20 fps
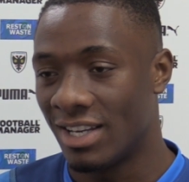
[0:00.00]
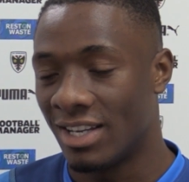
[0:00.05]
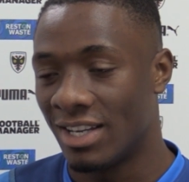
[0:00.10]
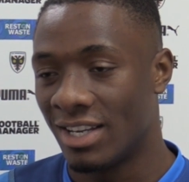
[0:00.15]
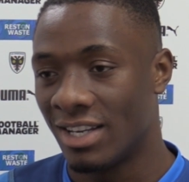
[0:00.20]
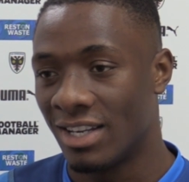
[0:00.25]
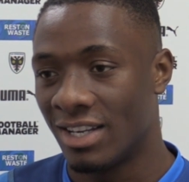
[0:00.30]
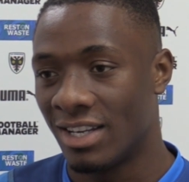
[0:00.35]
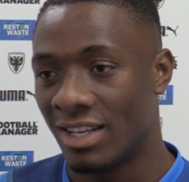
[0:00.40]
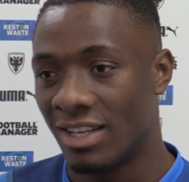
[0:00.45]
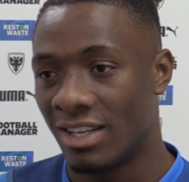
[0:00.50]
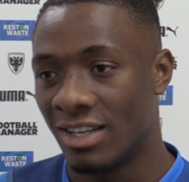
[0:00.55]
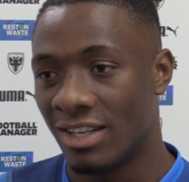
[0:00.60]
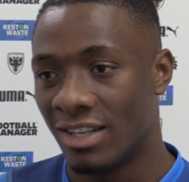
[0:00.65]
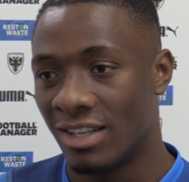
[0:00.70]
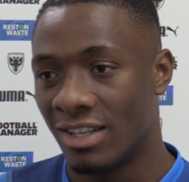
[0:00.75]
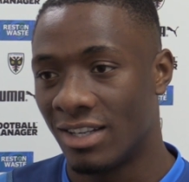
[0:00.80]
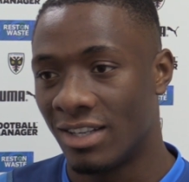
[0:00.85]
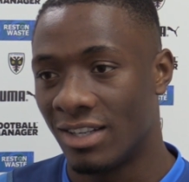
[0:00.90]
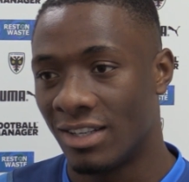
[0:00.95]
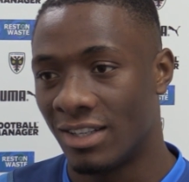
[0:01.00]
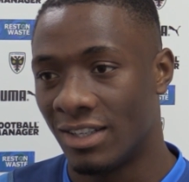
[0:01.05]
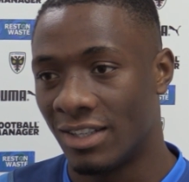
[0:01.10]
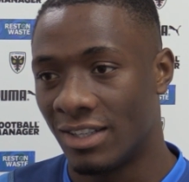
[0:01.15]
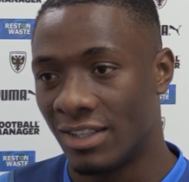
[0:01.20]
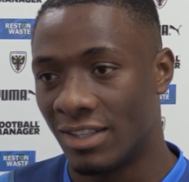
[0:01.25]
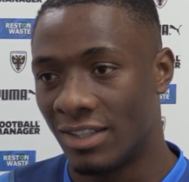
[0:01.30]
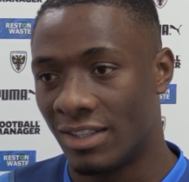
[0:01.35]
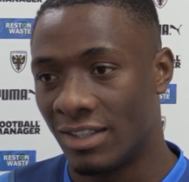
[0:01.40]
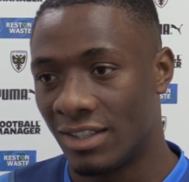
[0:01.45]
And how much of the
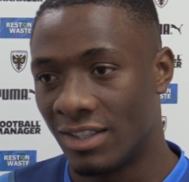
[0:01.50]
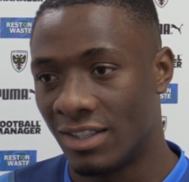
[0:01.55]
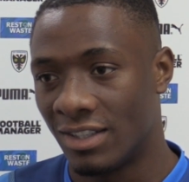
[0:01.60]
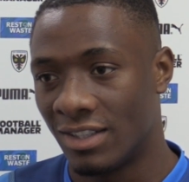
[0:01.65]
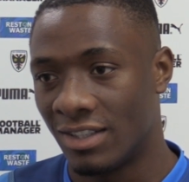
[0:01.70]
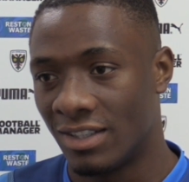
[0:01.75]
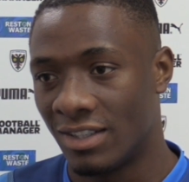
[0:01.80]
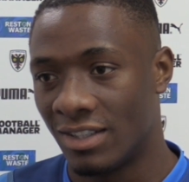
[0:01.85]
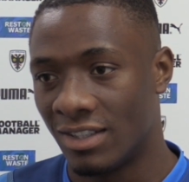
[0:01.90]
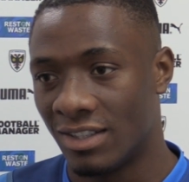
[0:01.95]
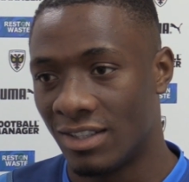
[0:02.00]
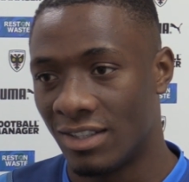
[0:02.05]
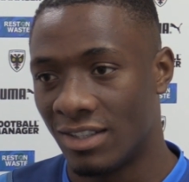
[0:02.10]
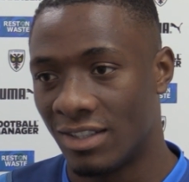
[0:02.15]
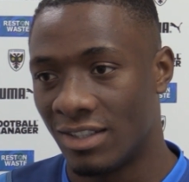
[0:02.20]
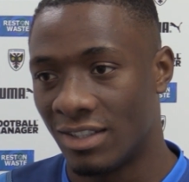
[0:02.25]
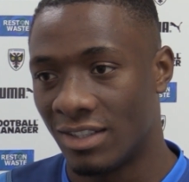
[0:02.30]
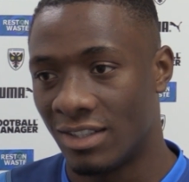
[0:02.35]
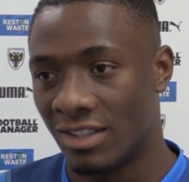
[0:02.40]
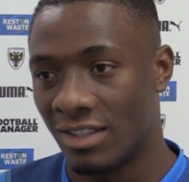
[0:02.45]
behind the scenes people